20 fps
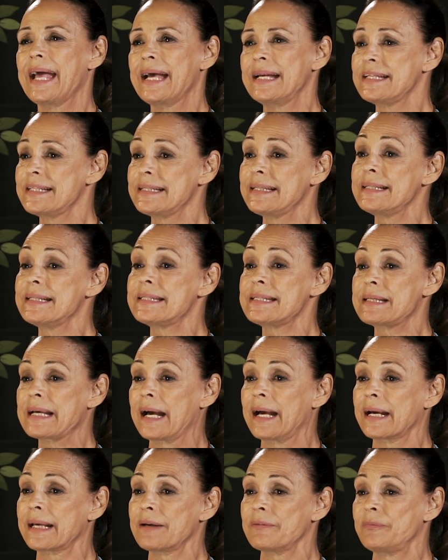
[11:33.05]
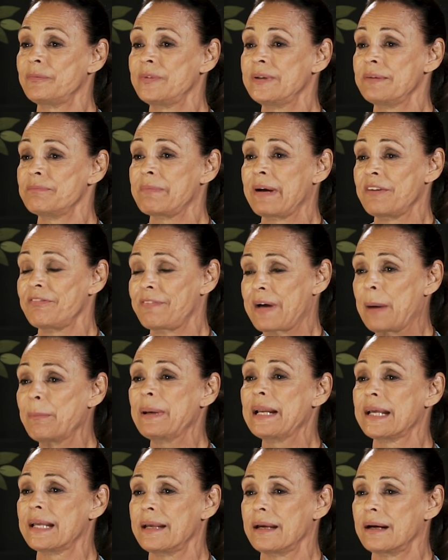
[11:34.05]
And since I have been my
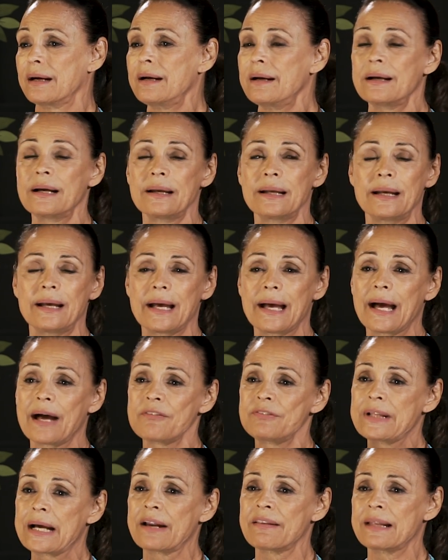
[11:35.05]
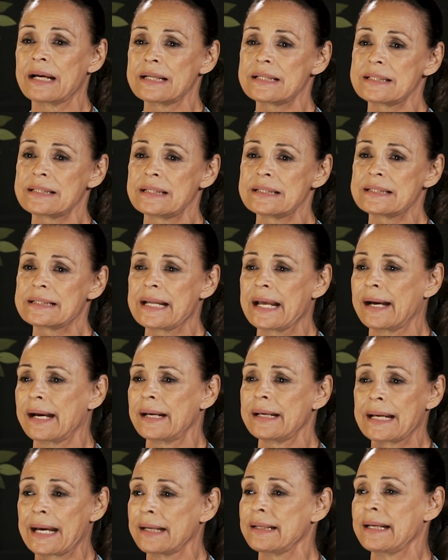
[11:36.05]
family here, I've done that since
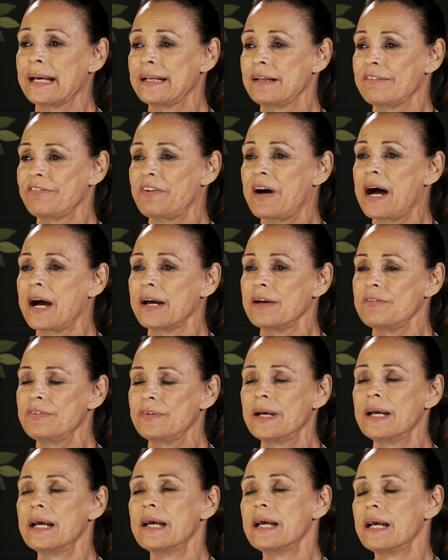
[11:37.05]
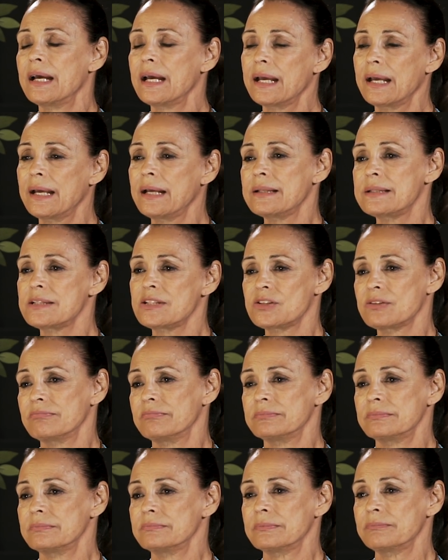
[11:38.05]
1985. It's
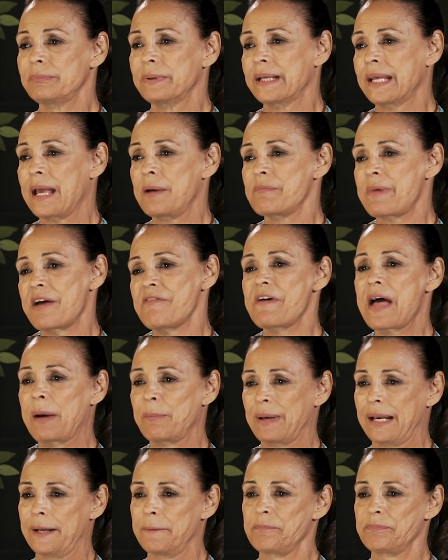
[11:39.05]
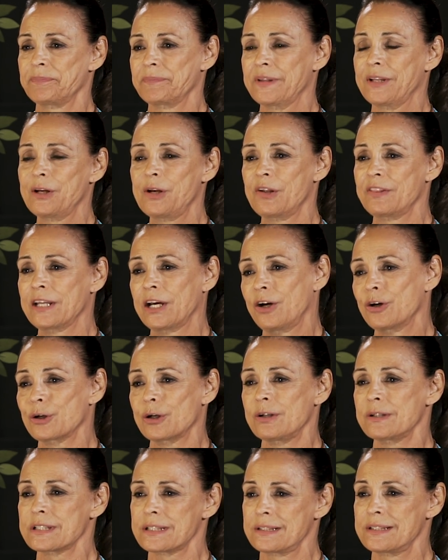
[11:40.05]
became my family. You know, the
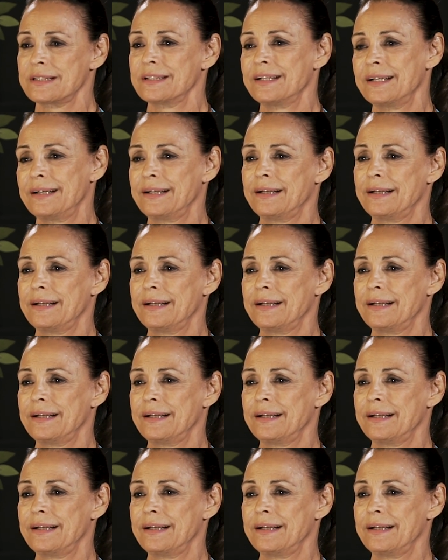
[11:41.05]
girls,